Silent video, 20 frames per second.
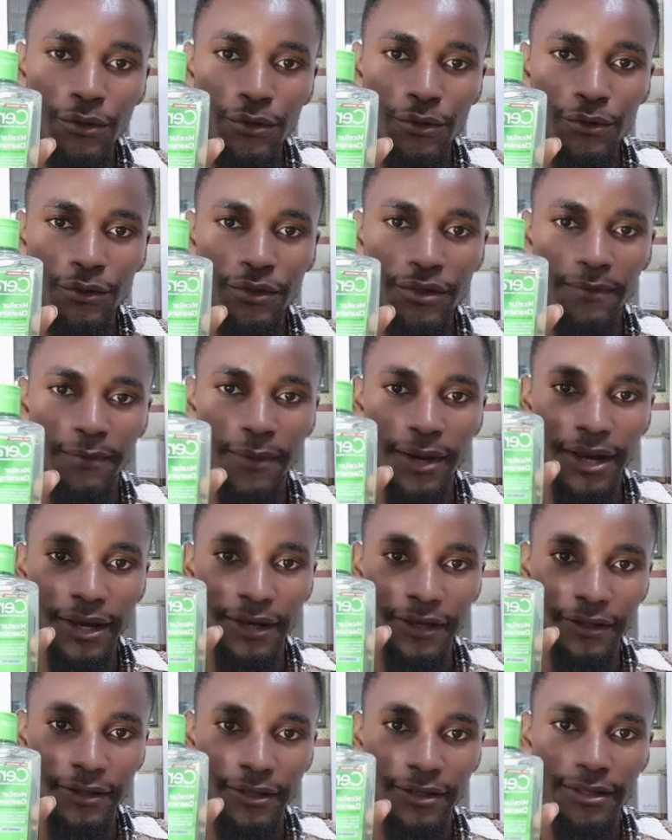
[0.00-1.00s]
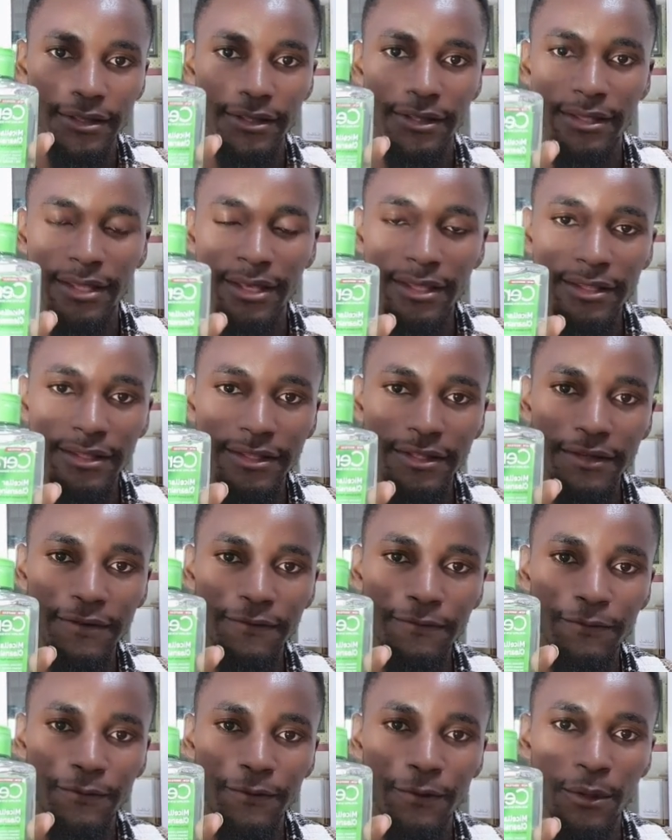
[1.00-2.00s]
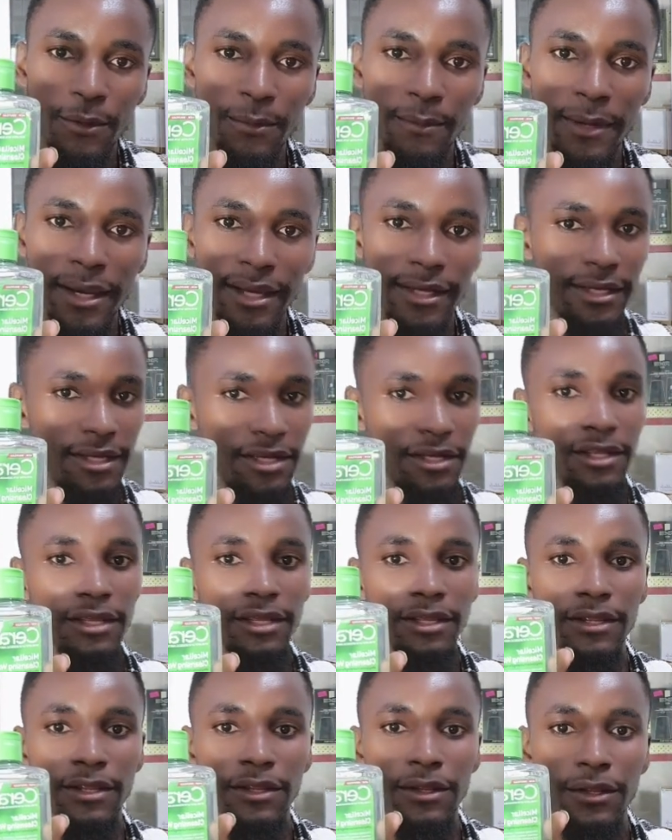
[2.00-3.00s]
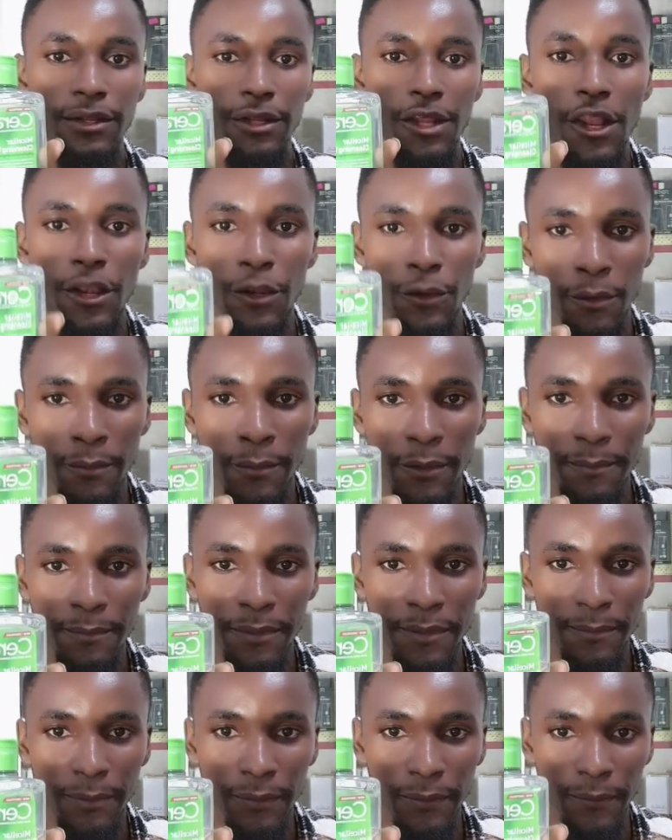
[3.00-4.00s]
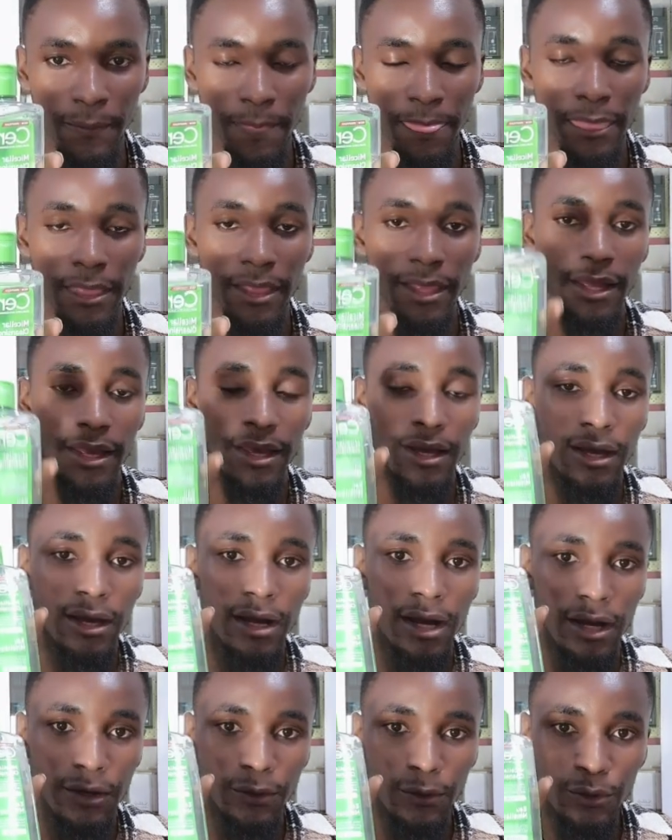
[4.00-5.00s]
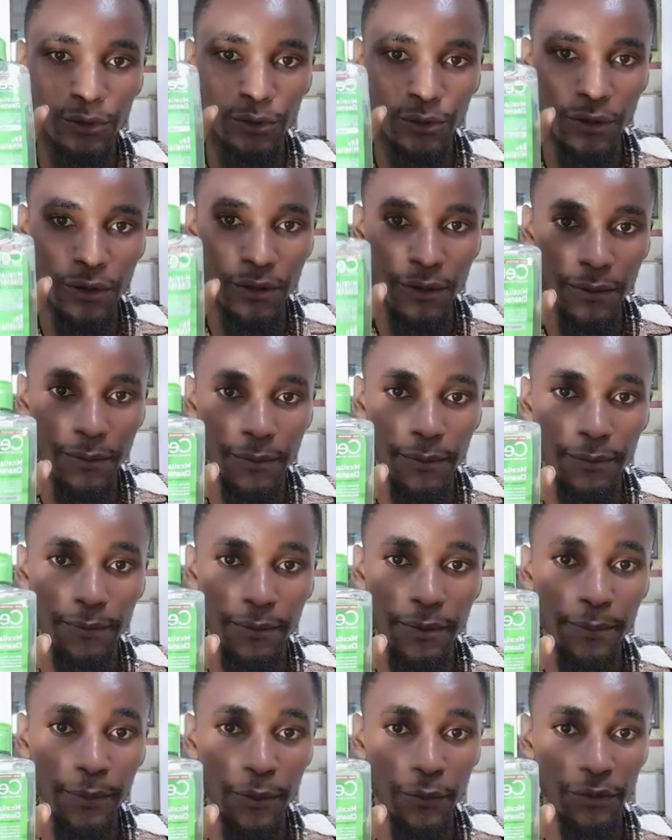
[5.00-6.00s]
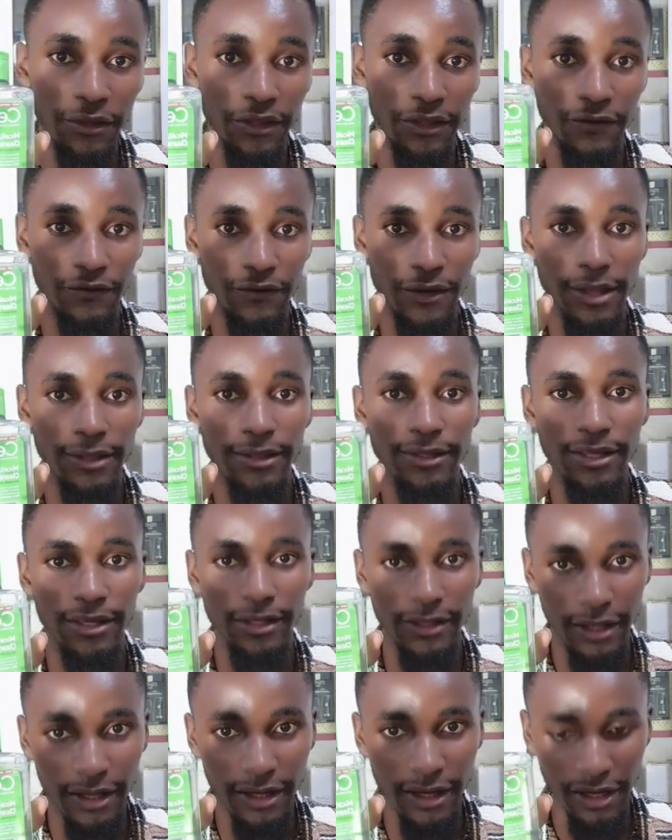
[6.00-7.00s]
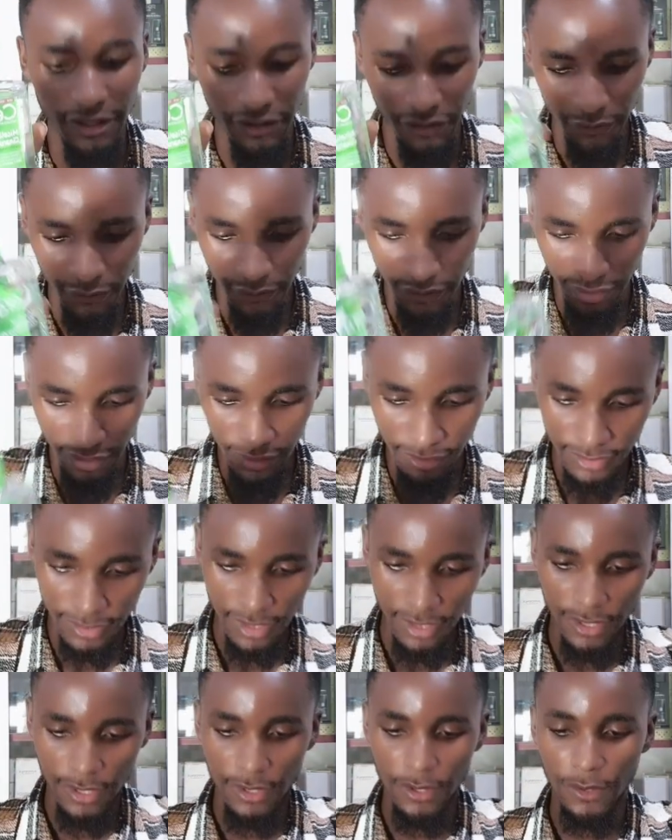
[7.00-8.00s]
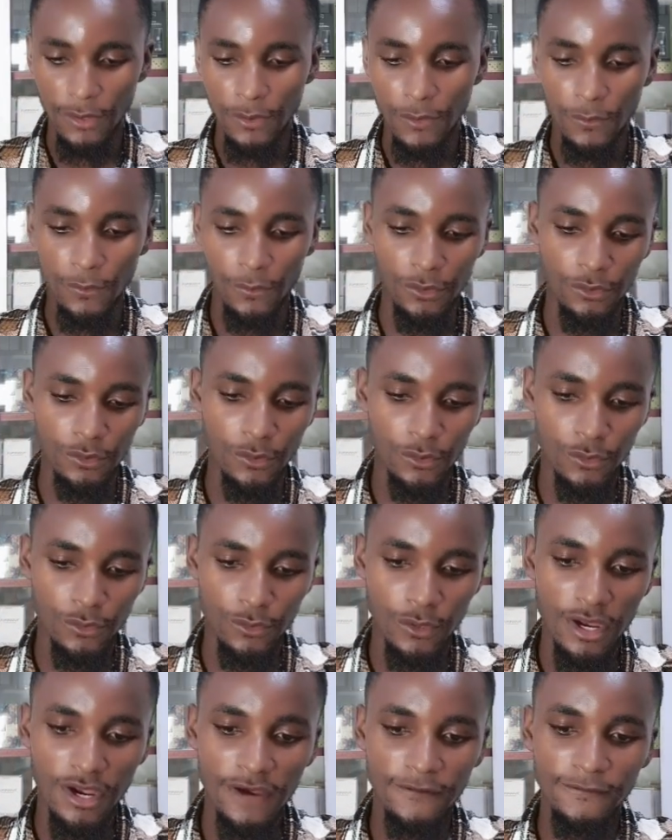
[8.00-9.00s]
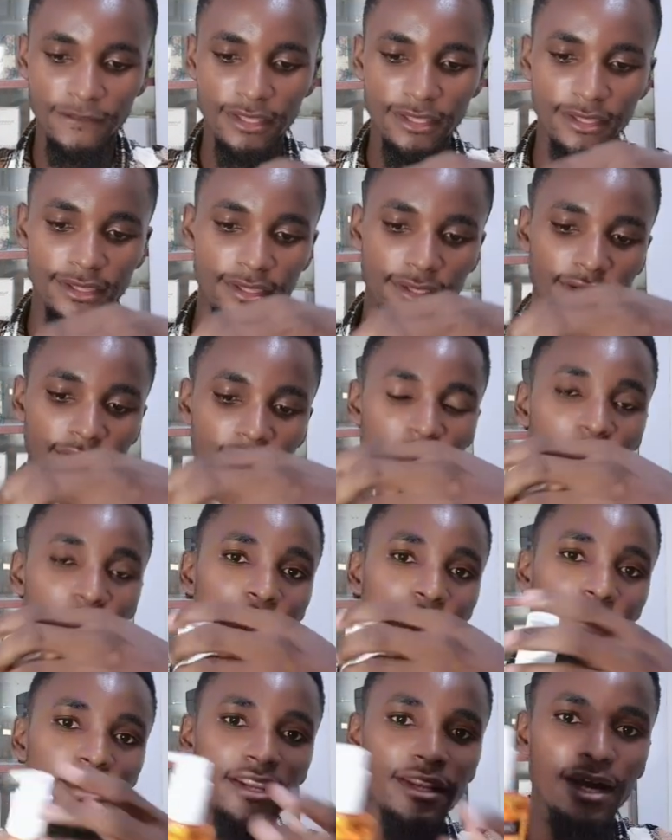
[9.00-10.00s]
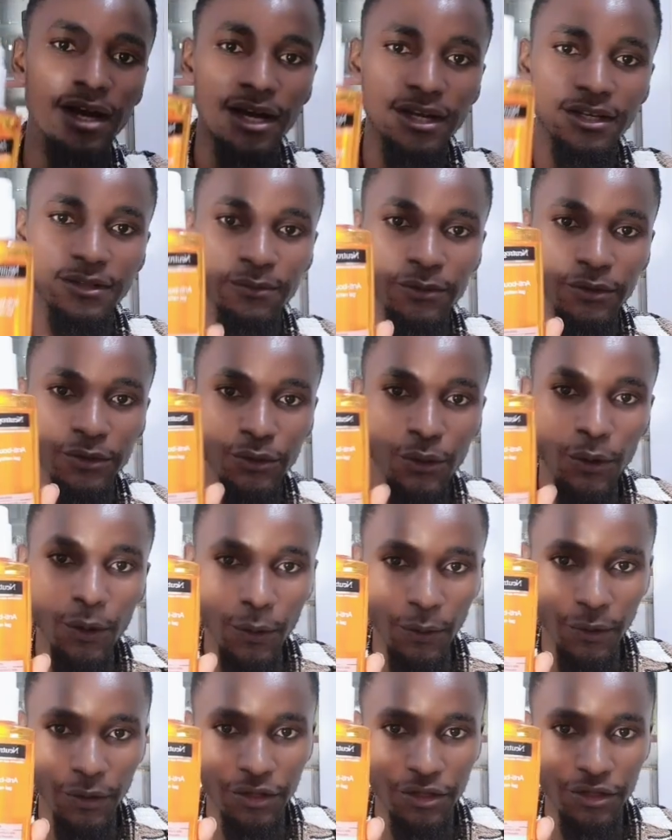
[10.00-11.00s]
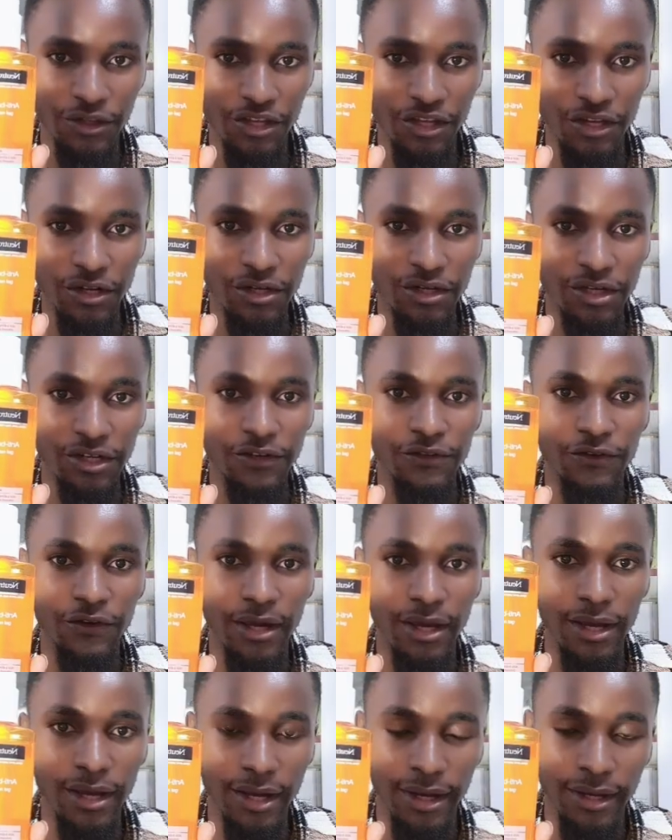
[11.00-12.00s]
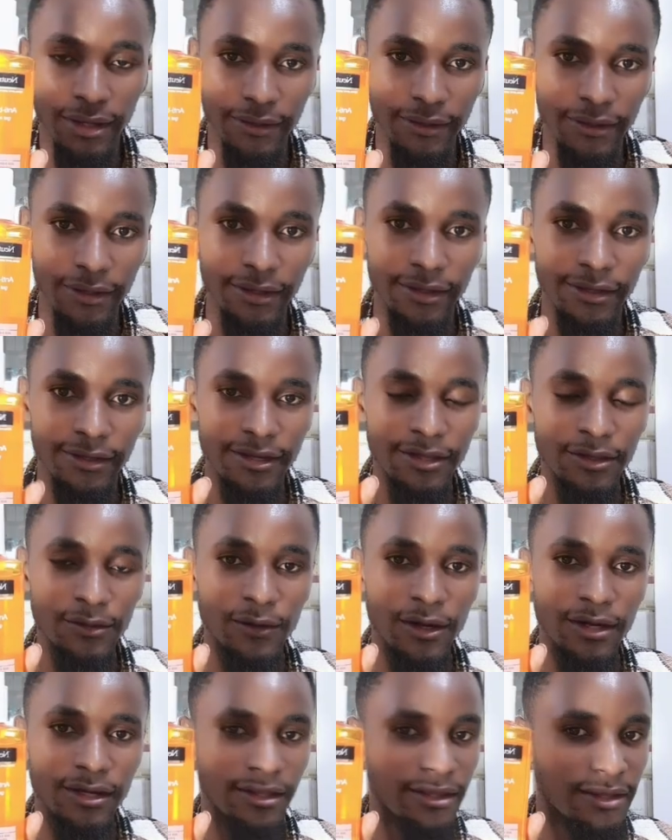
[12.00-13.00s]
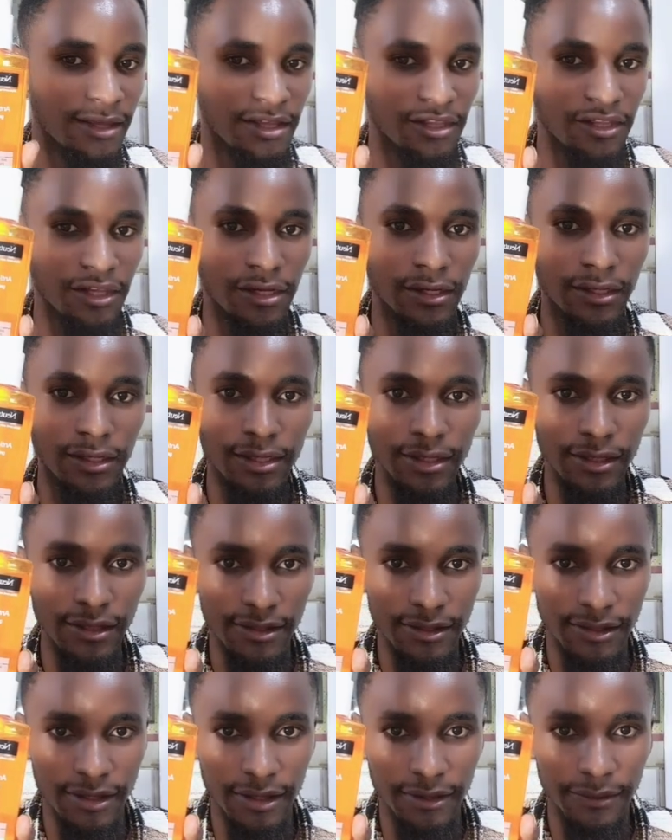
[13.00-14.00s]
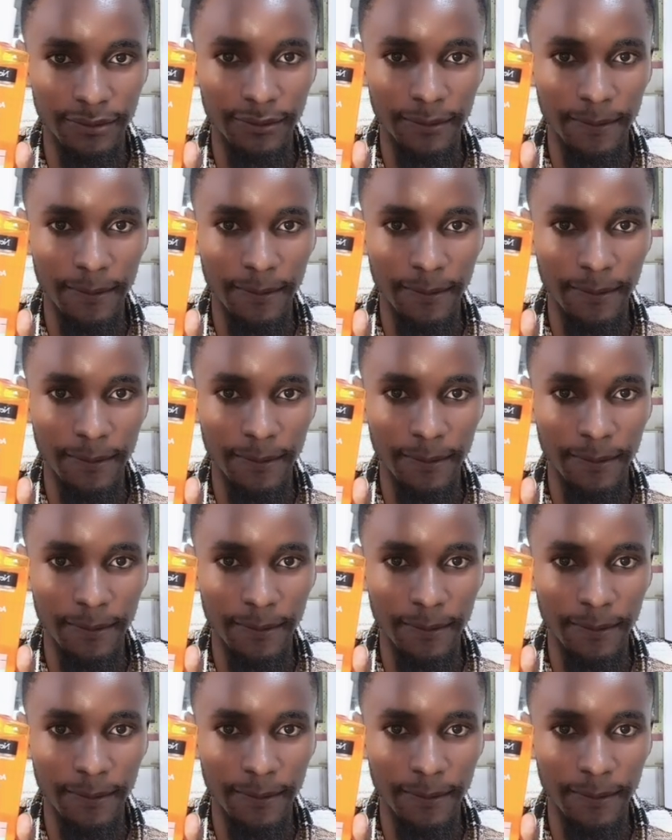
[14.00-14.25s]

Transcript: used by sensitive, combined, and normal people. And also, people with dry skin, they can use it. We also have this Neutrogena Anti-Buto Gel Nettoyer. This one is a gel cleanser.